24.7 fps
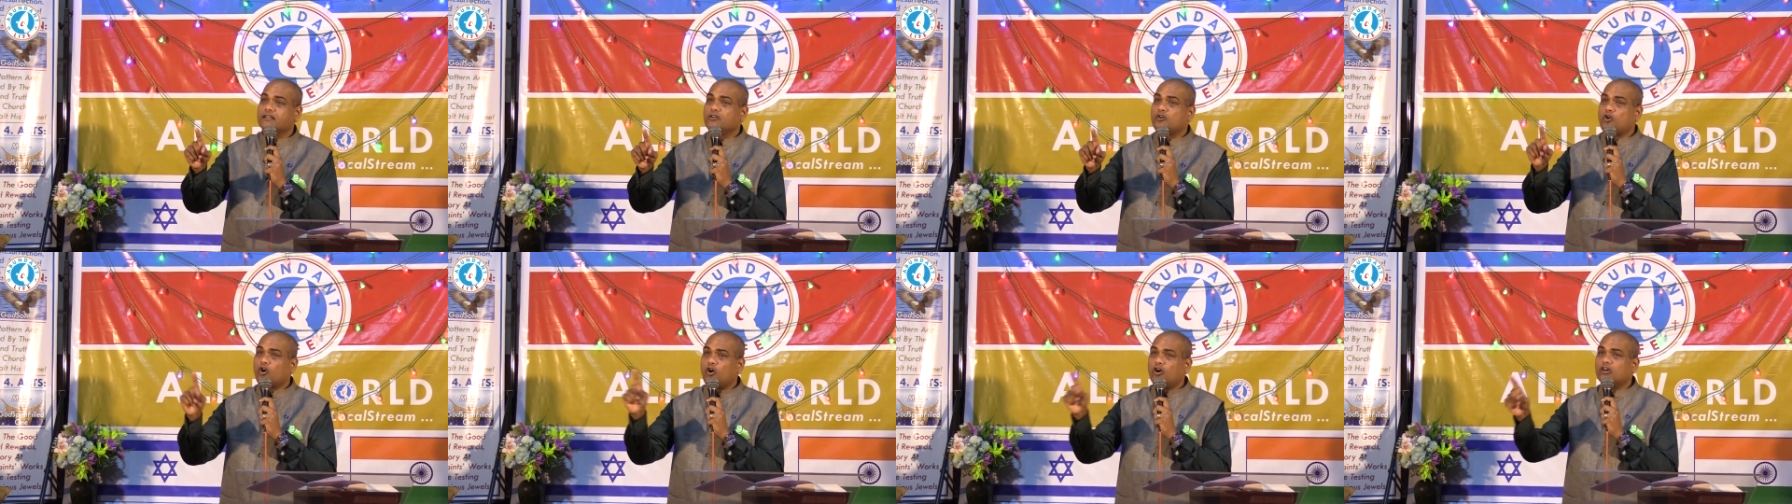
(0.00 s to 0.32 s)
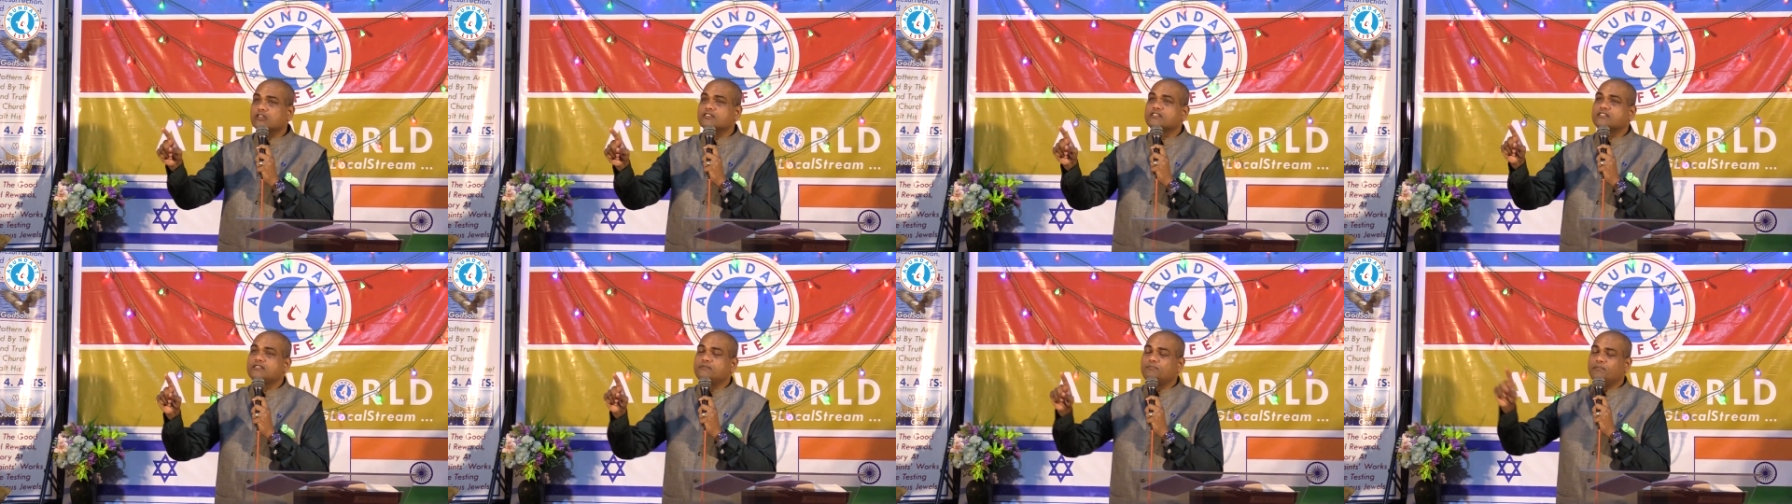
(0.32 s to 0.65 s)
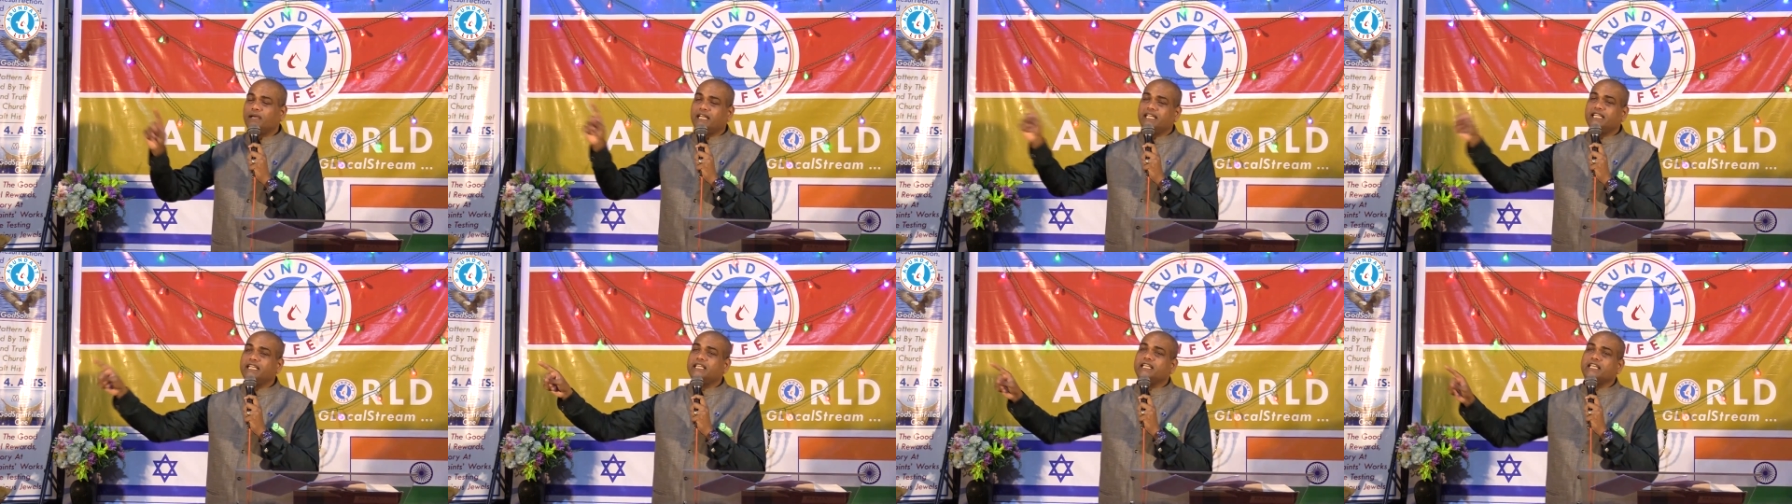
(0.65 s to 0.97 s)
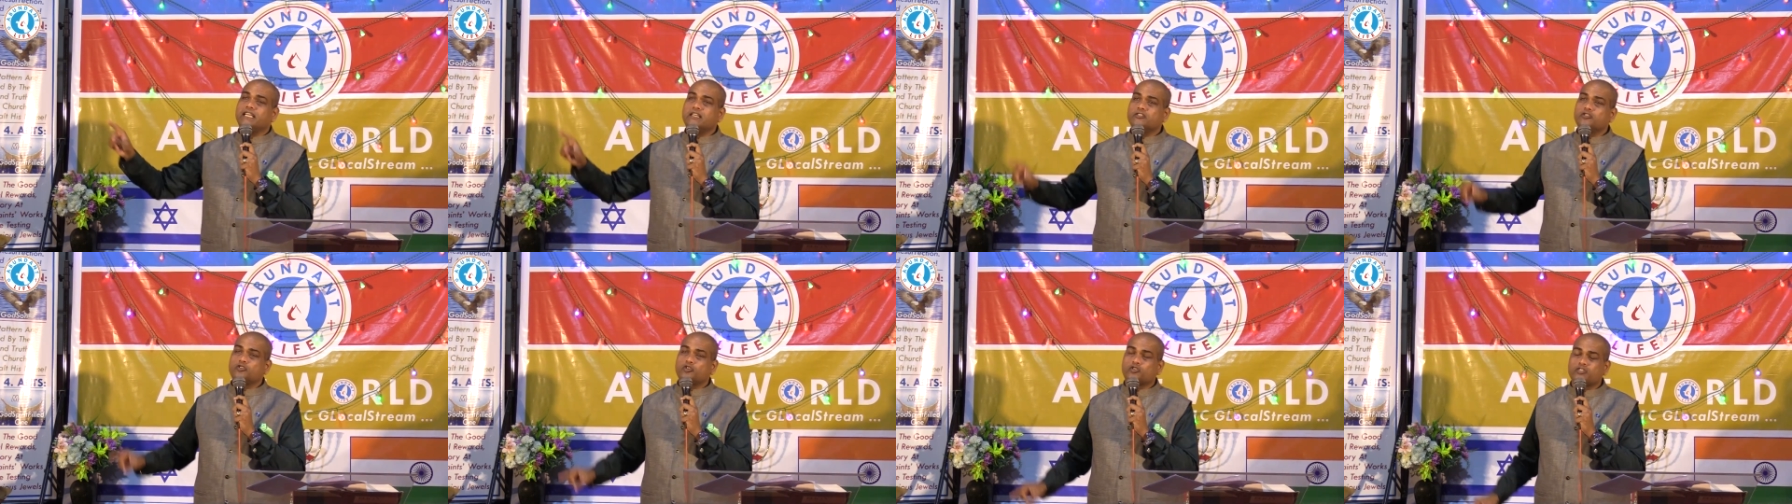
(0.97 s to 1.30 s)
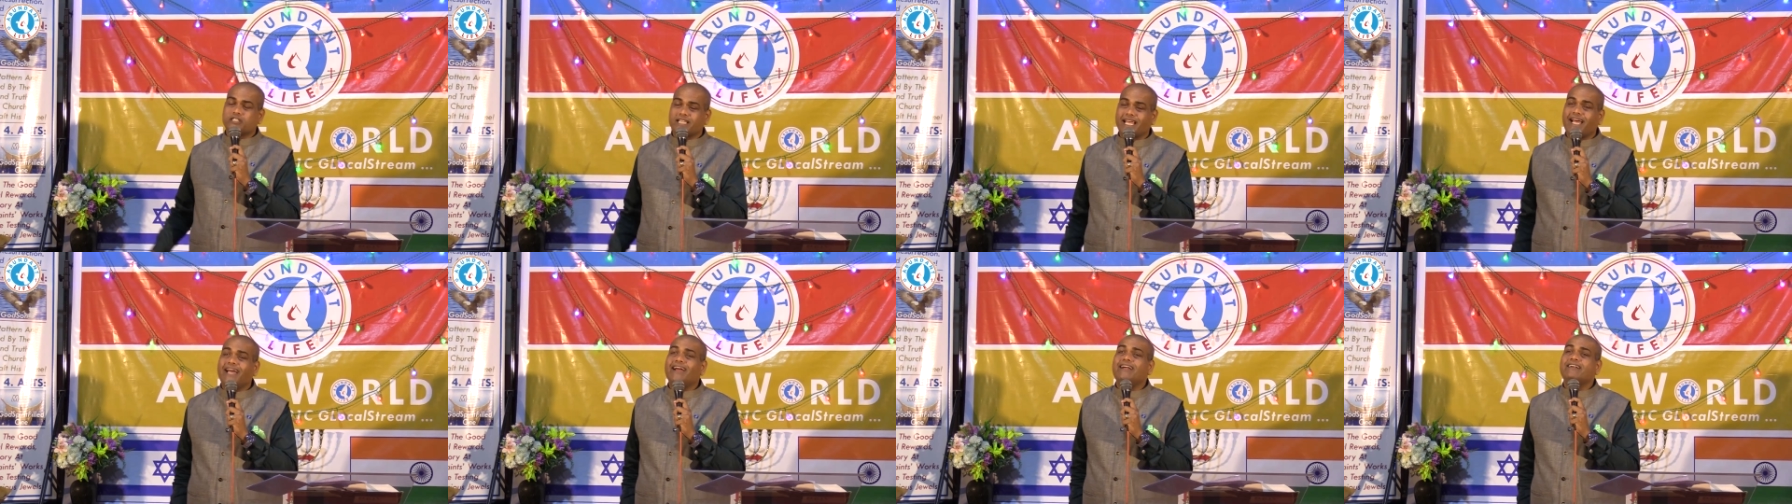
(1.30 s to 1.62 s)
caused many
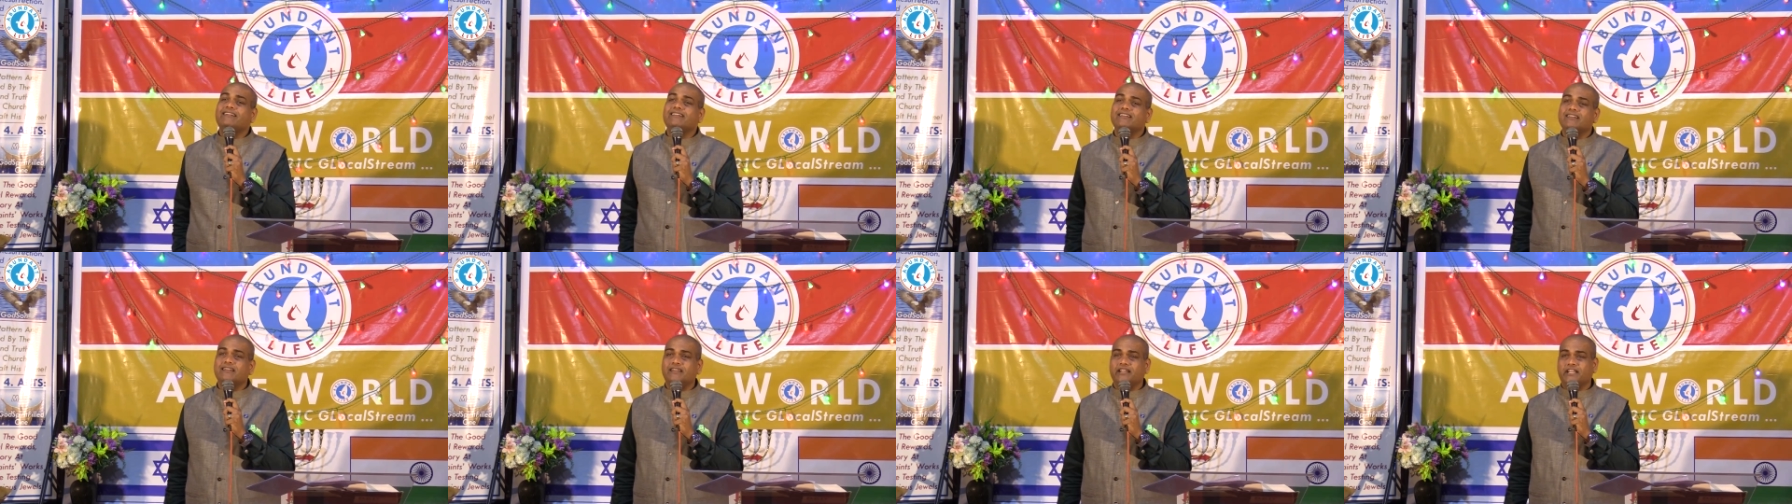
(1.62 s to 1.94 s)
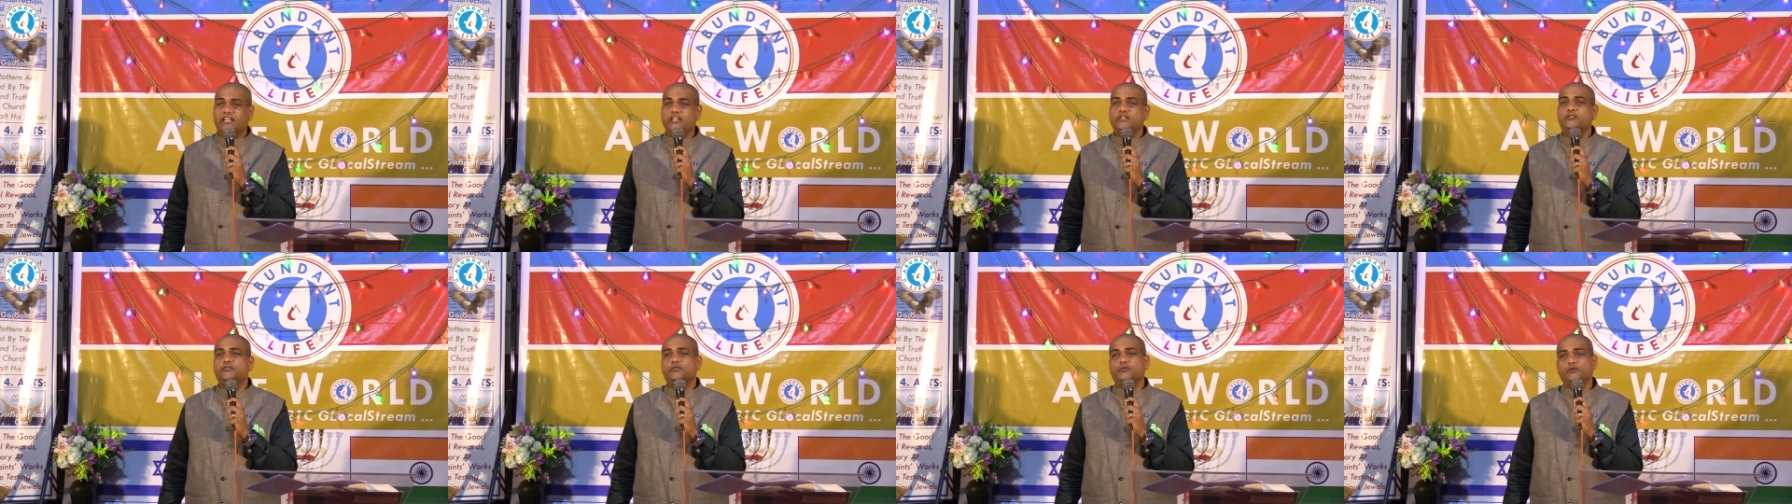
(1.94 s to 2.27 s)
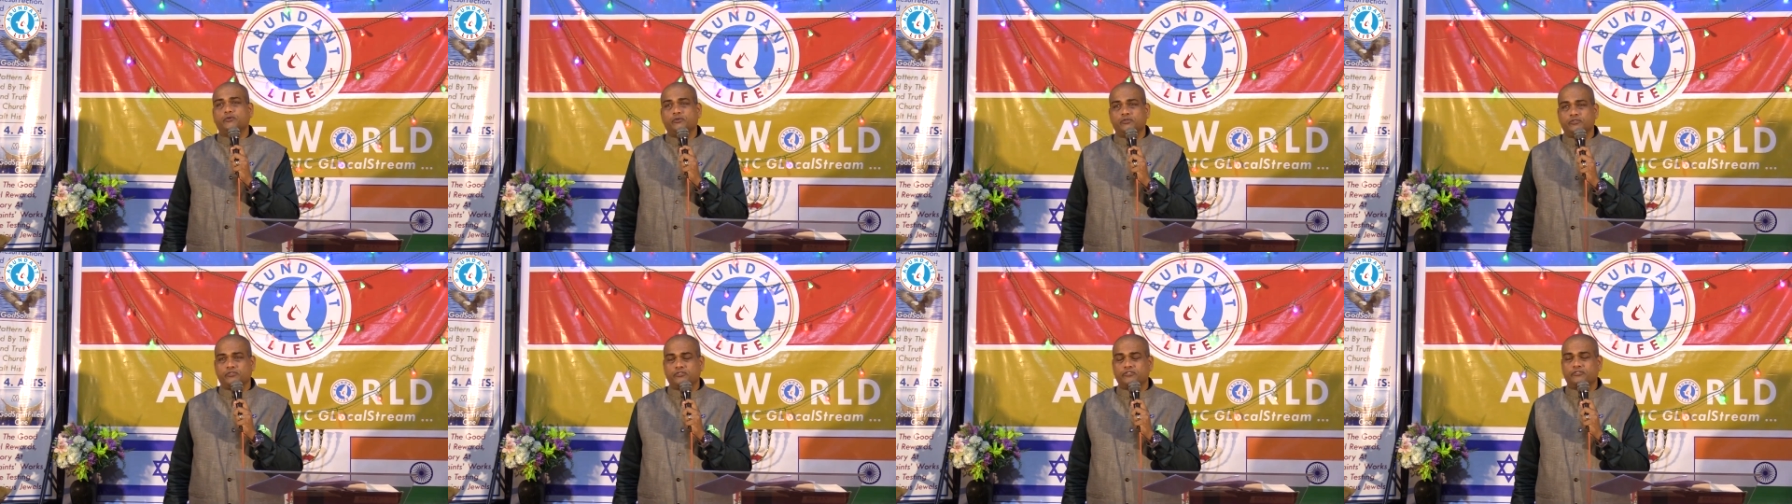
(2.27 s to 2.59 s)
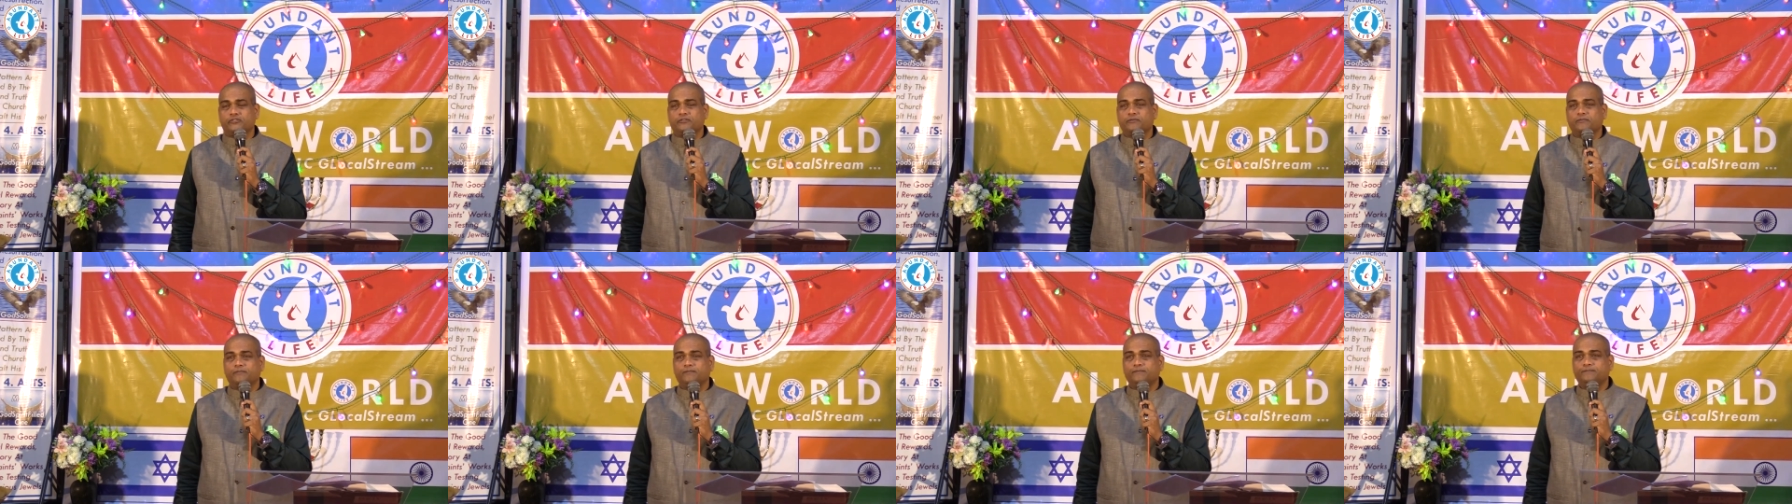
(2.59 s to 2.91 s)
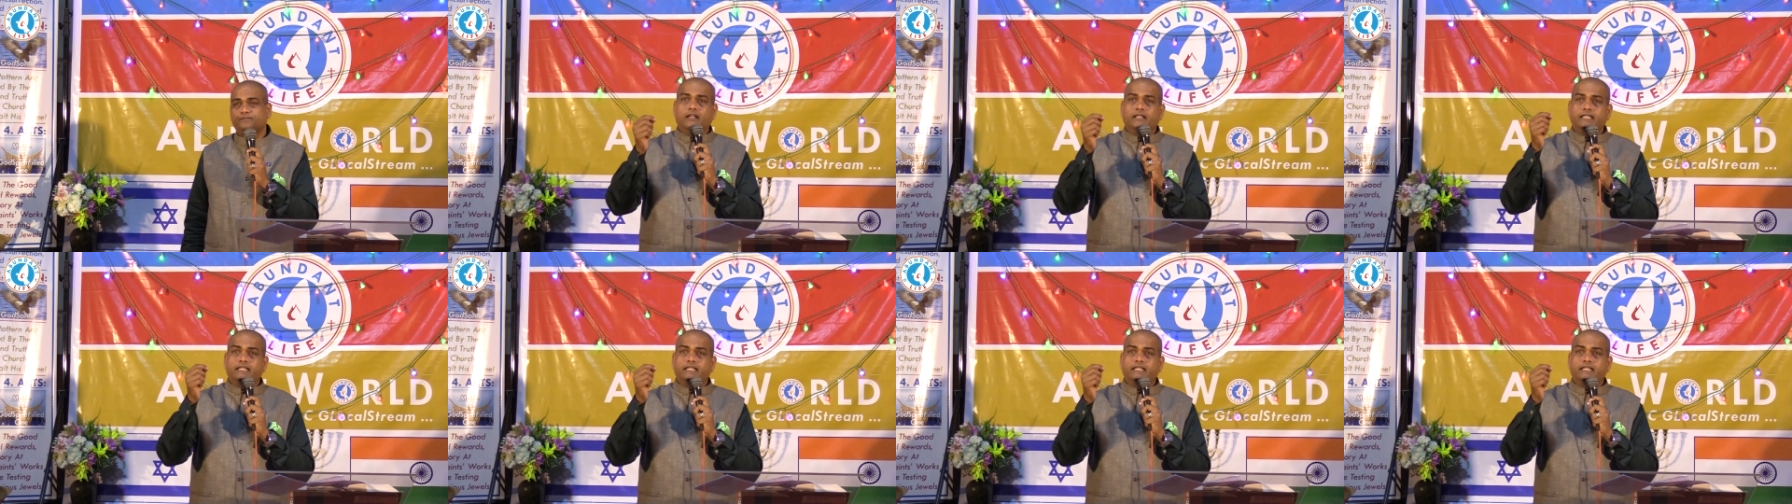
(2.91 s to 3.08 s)
societal issues.